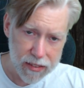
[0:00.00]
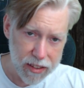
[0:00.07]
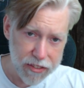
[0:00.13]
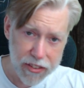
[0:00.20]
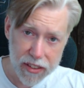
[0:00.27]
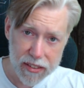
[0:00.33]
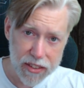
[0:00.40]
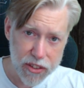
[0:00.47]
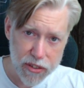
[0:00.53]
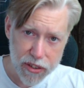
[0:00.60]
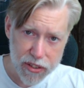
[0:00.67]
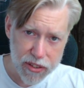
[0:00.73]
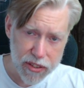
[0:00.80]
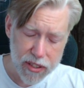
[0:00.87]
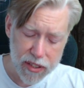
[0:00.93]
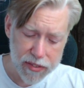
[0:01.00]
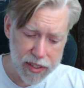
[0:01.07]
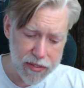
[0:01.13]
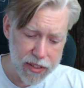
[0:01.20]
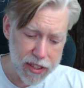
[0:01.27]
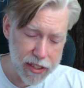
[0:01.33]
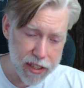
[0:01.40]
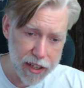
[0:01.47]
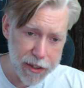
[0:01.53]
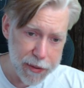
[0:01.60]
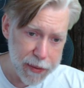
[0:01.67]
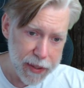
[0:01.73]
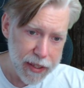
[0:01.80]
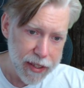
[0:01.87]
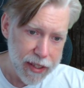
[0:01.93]
instructions. I've given it a go.
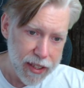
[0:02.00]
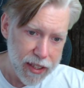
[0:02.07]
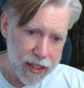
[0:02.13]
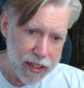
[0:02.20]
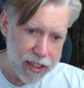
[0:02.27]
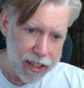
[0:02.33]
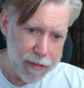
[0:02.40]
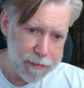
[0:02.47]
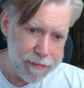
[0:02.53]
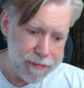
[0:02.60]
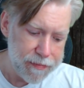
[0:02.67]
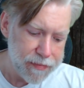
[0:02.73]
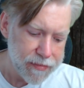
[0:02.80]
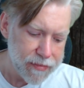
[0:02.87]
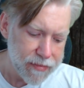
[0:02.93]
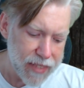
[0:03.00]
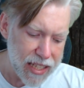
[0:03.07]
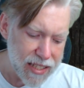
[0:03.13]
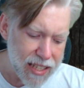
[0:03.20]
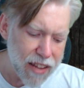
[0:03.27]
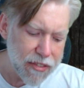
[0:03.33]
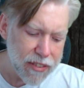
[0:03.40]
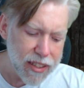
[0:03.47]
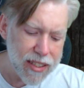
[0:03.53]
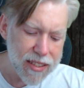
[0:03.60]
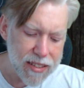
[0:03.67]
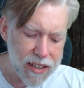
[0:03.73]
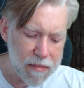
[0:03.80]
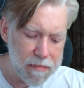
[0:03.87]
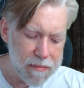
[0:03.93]
There's definitely
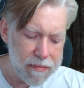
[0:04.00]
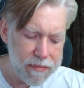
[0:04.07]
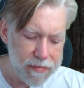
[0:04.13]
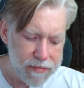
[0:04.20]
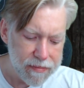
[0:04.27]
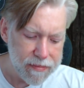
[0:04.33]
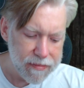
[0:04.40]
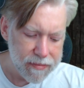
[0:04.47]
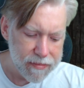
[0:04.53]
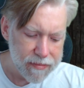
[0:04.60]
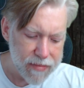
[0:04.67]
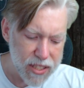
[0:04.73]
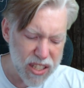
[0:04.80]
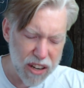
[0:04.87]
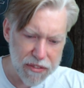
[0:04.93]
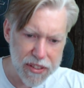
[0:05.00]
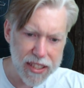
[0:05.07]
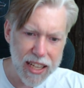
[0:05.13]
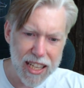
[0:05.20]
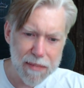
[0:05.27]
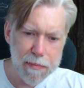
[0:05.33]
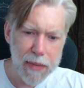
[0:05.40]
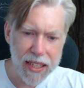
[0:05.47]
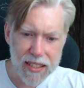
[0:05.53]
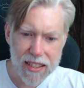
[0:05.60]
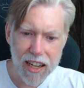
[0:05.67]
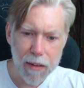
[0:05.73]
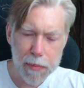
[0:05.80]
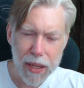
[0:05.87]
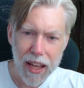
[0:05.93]
some stuff that gets mixed
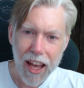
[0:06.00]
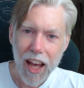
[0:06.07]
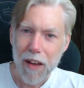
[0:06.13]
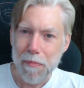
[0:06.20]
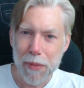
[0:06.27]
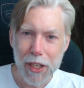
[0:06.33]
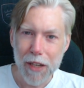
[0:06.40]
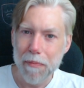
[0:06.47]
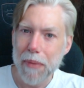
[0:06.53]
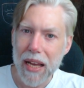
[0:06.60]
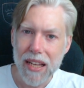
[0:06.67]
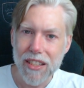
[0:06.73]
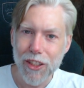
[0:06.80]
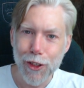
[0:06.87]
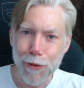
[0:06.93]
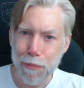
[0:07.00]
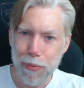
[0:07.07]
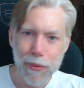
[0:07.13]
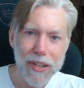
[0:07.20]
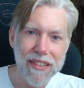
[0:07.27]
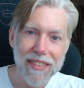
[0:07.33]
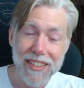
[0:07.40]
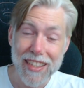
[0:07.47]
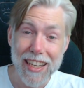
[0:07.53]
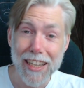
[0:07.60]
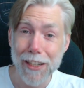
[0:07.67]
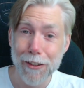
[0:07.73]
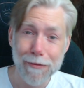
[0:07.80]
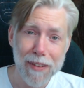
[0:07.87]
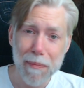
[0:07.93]
up, but compared to just
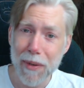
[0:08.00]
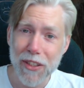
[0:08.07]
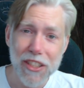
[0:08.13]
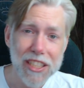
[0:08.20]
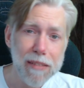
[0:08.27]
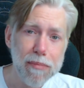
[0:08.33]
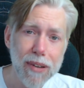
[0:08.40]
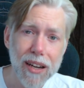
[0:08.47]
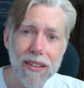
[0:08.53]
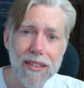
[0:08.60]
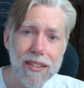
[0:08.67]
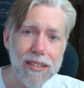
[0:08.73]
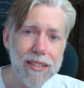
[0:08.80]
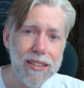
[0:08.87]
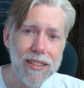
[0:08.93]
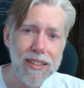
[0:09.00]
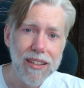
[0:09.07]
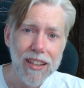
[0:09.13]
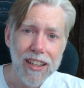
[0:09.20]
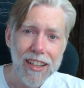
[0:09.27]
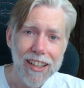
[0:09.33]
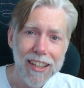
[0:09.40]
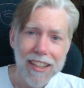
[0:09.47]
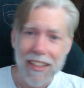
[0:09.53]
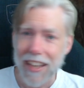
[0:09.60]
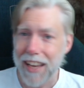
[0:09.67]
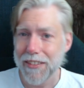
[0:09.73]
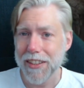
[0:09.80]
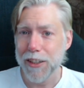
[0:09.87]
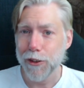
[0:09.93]
taking a bunch of deep breaths and
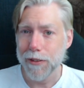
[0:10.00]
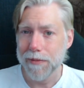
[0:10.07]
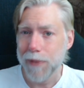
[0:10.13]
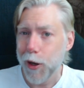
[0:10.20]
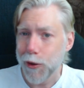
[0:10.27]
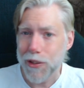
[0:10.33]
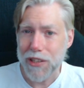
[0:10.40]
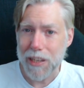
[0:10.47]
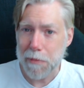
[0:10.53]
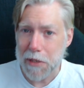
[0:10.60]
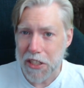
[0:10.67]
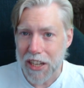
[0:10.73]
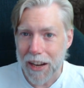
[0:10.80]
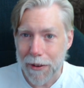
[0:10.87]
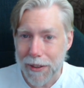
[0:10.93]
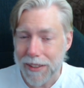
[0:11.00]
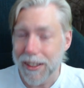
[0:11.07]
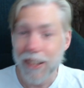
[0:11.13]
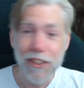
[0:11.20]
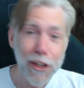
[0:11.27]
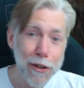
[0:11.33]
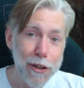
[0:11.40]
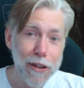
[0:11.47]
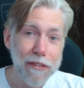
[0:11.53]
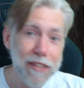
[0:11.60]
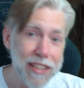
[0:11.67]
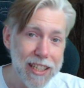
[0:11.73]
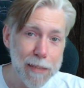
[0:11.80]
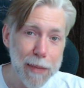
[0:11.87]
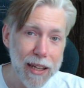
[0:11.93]
having a hot steamy shower, I don't know if it's
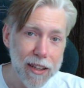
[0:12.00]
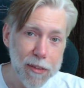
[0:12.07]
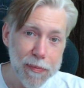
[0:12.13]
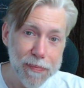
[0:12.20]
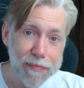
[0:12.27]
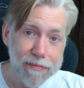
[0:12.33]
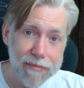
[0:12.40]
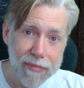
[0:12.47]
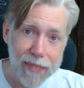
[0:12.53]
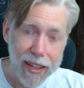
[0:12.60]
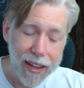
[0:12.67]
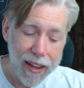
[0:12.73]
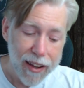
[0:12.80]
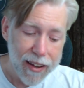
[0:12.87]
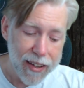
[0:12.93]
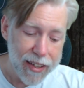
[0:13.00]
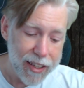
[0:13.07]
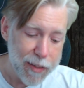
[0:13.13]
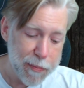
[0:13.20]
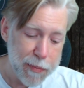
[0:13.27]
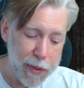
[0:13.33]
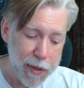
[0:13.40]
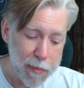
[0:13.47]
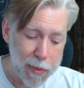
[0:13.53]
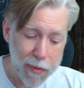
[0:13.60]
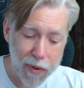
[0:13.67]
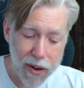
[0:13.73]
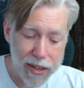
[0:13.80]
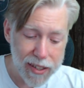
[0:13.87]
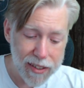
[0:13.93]
any better. But
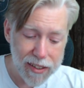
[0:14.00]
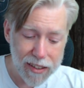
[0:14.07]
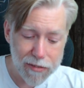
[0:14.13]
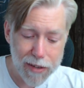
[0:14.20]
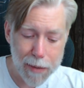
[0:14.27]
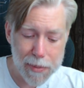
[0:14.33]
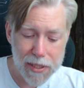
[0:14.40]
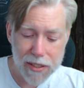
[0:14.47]
right, I've rabbited